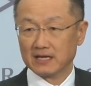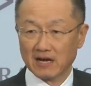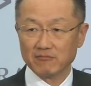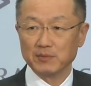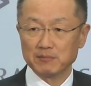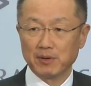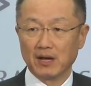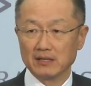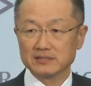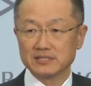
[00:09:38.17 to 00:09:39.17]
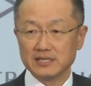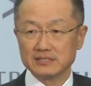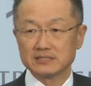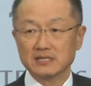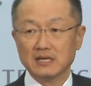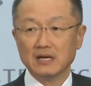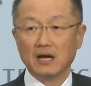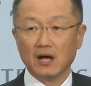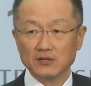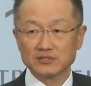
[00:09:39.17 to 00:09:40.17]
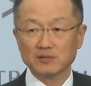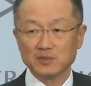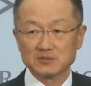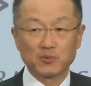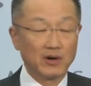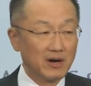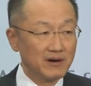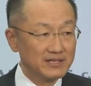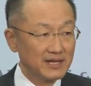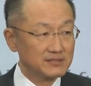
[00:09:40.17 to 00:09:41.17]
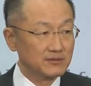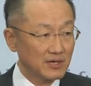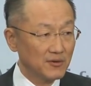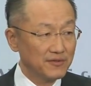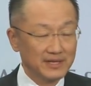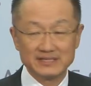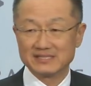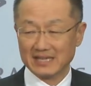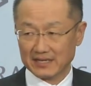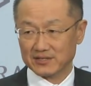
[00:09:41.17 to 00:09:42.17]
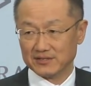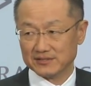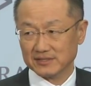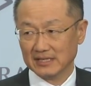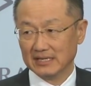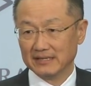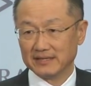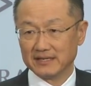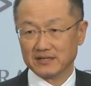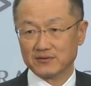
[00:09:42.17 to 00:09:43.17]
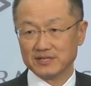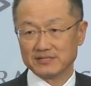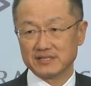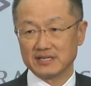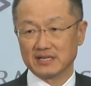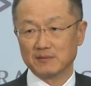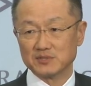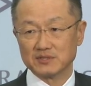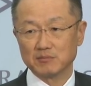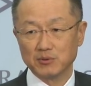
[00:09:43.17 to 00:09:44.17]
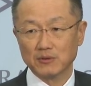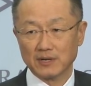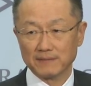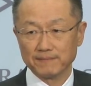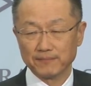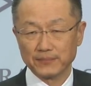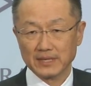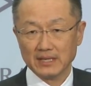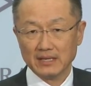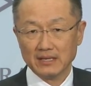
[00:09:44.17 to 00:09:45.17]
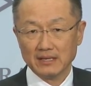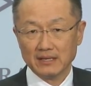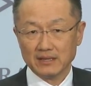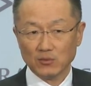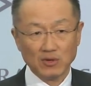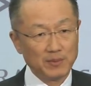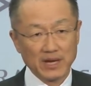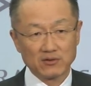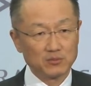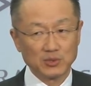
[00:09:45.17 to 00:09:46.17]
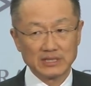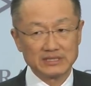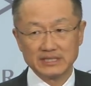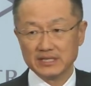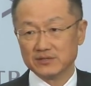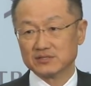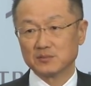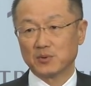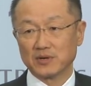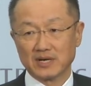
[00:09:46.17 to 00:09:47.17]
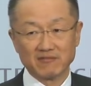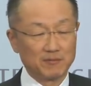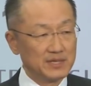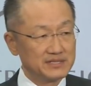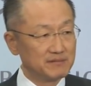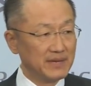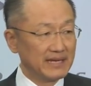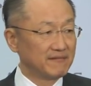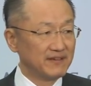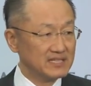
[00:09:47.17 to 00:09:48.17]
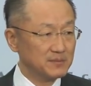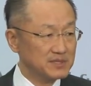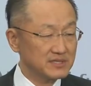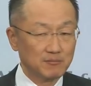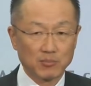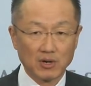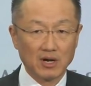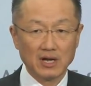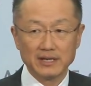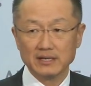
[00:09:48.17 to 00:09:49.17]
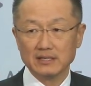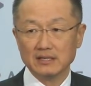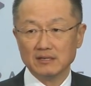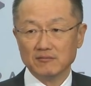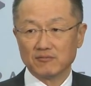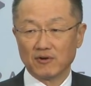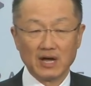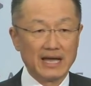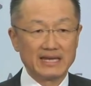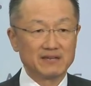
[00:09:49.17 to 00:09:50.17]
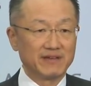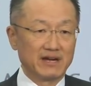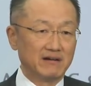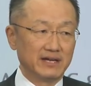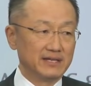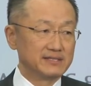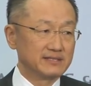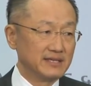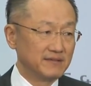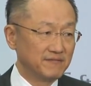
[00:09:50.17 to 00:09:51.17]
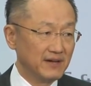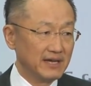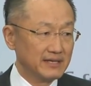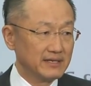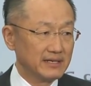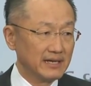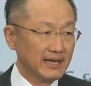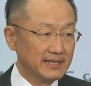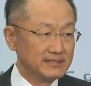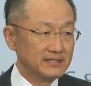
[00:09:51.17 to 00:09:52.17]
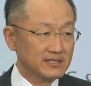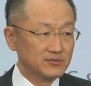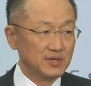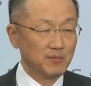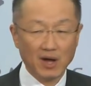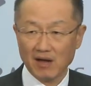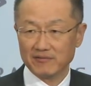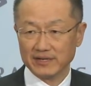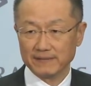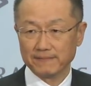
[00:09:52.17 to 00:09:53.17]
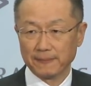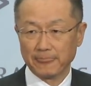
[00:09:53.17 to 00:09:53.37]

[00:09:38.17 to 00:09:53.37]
Government policies also must prioritize growth in sectors that increase the incomes of the poor. The World Bank Group will continue to support governments and make investments in a broad variety of areas in the fight against extreme poverty.